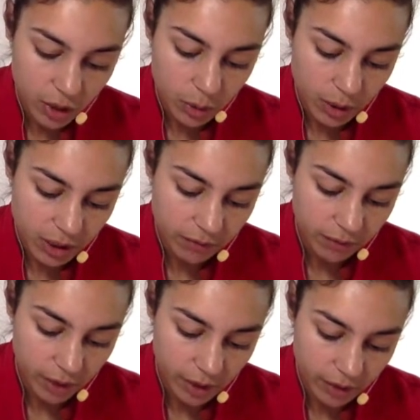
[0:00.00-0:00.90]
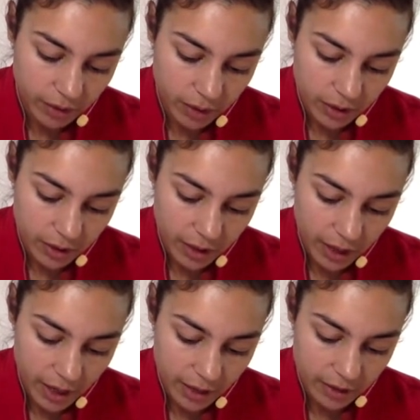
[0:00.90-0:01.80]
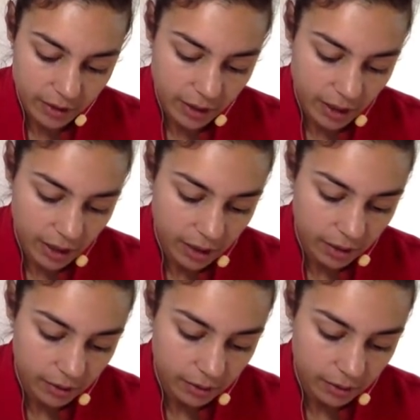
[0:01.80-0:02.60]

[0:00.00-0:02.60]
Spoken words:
25 to the end. So here